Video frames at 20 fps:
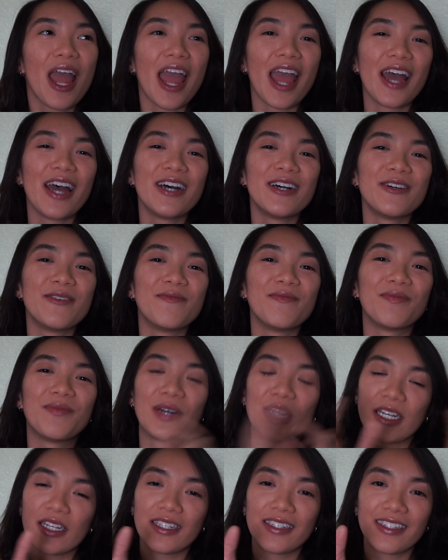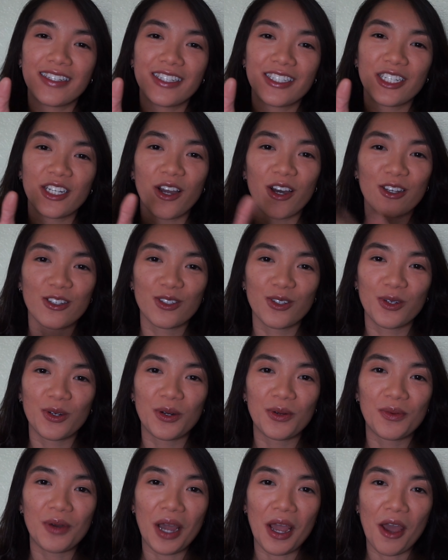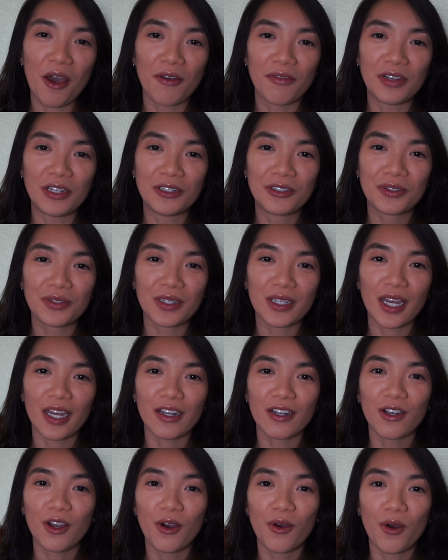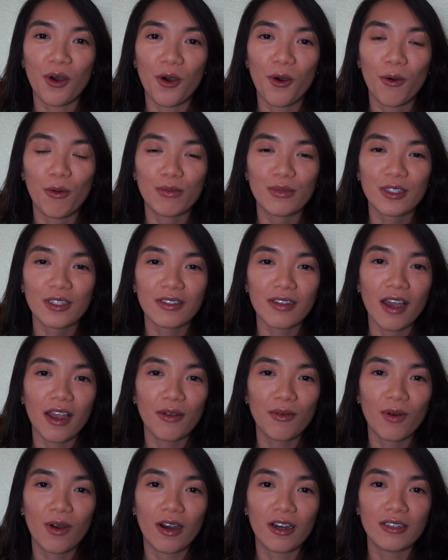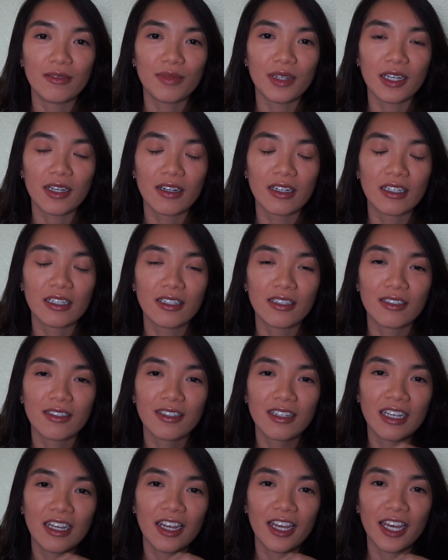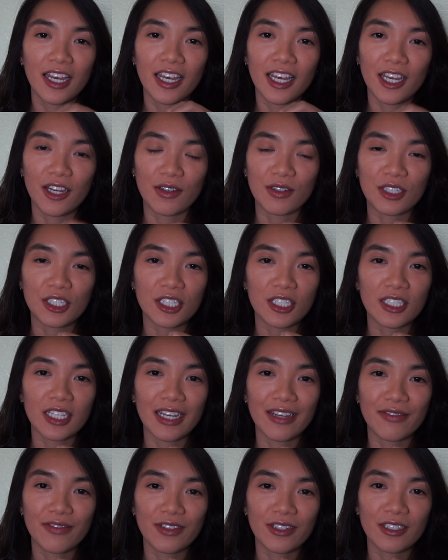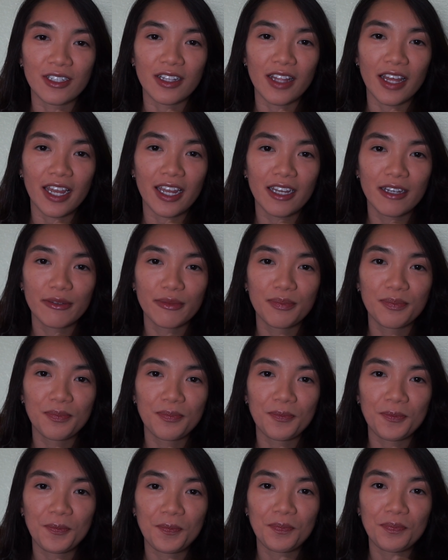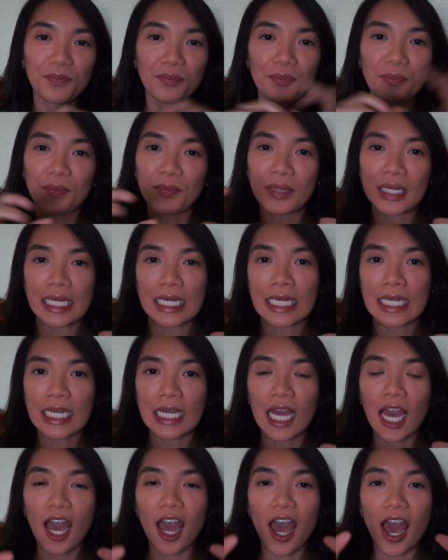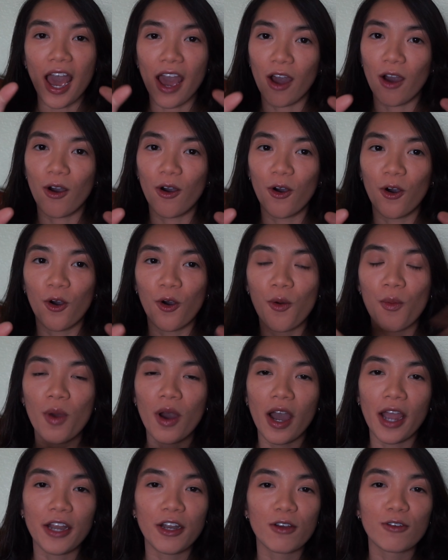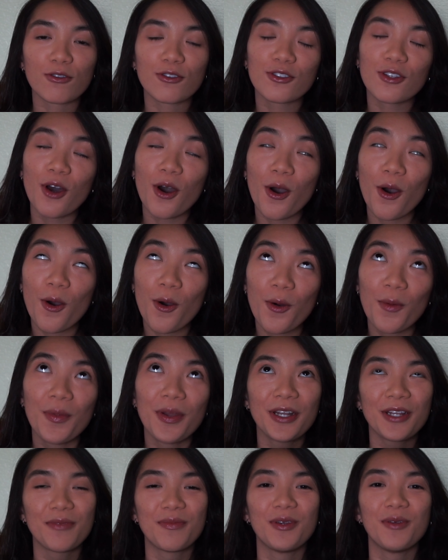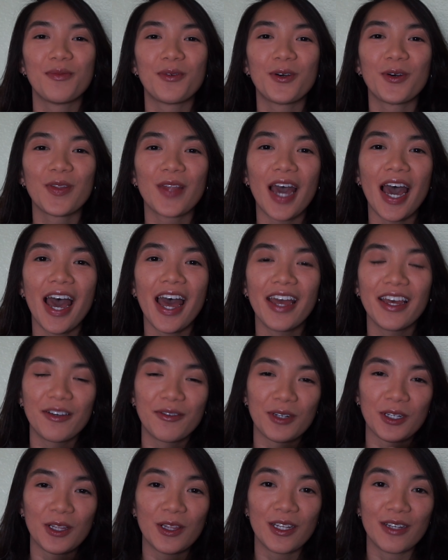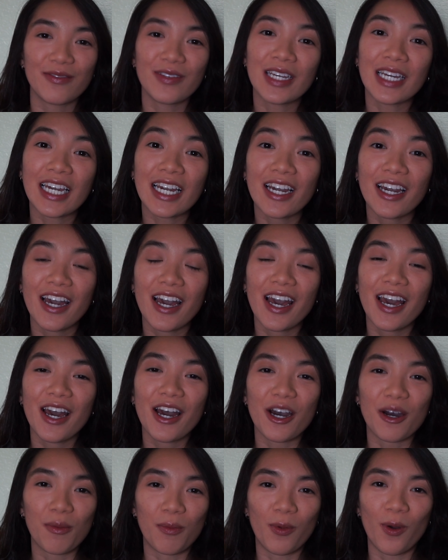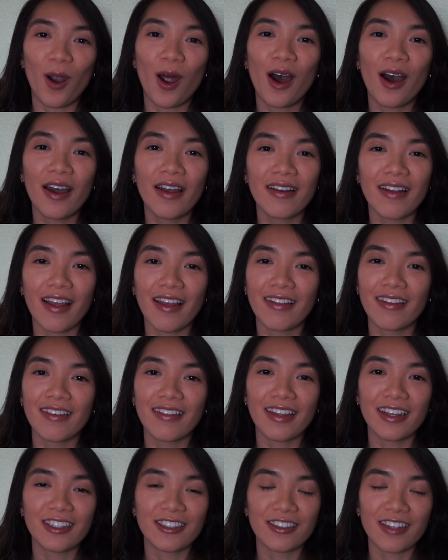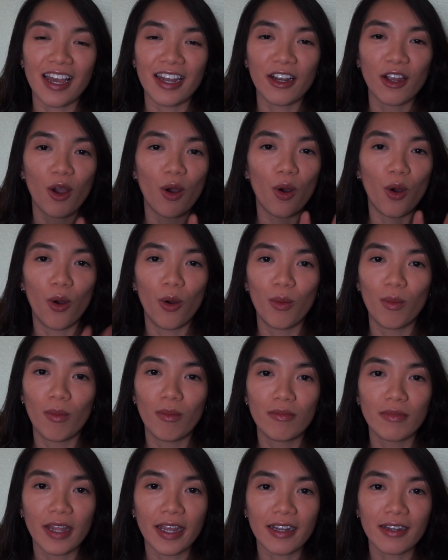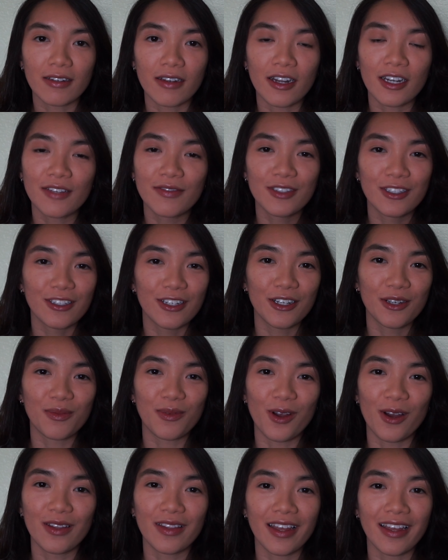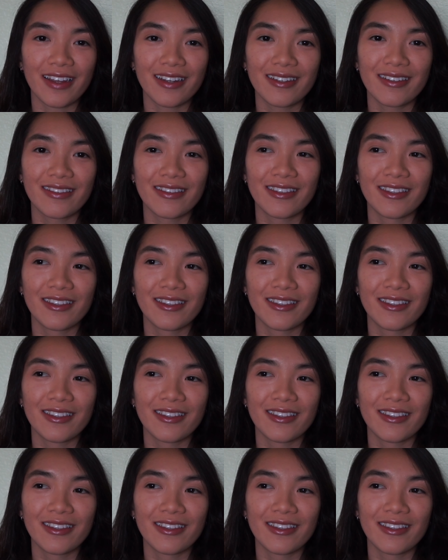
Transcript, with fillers: Um, but she also eventually had to go home to Taiwan because it was just safer to like be at home. I know so many people that were living abroad and then they just had to go home. Like not even study abroad, like